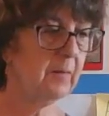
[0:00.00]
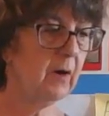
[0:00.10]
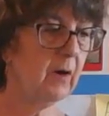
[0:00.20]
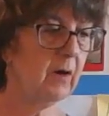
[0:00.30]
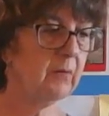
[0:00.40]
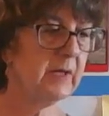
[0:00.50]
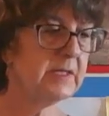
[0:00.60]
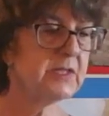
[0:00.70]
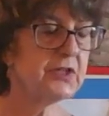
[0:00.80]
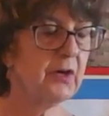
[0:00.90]

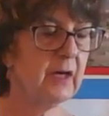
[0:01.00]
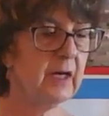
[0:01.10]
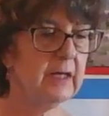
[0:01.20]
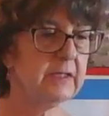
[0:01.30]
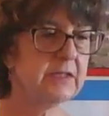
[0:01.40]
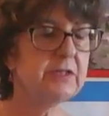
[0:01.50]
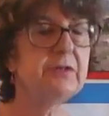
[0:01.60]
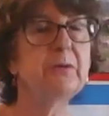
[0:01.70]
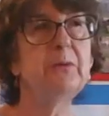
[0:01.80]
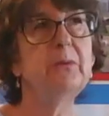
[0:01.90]
Always try
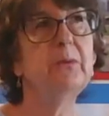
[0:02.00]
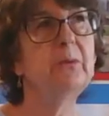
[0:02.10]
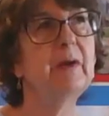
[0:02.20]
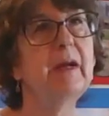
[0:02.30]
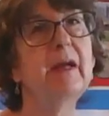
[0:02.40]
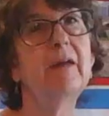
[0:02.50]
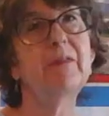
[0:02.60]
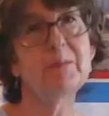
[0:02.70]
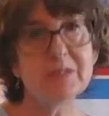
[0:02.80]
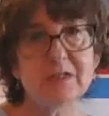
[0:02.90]
to get
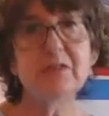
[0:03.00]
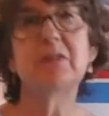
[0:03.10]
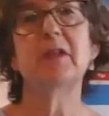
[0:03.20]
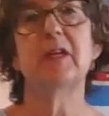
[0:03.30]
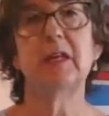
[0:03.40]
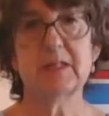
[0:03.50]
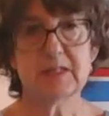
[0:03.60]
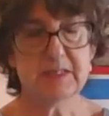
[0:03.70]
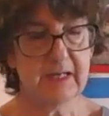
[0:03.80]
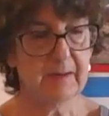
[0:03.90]
them to do the next
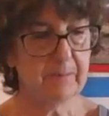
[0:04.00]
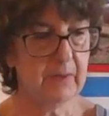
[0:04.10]
step.